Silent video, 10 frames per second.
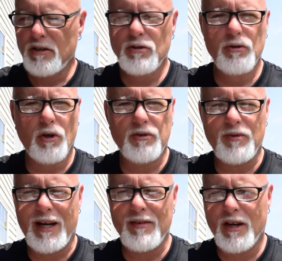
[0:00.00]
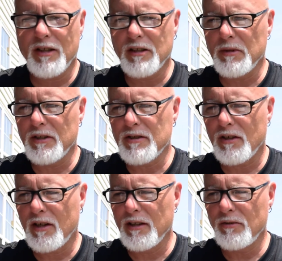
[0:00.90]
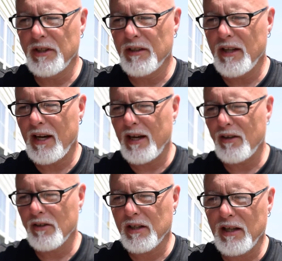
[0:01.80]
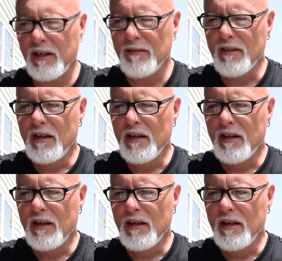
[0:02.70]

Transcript: to those five arguments, all right? Read that, okay?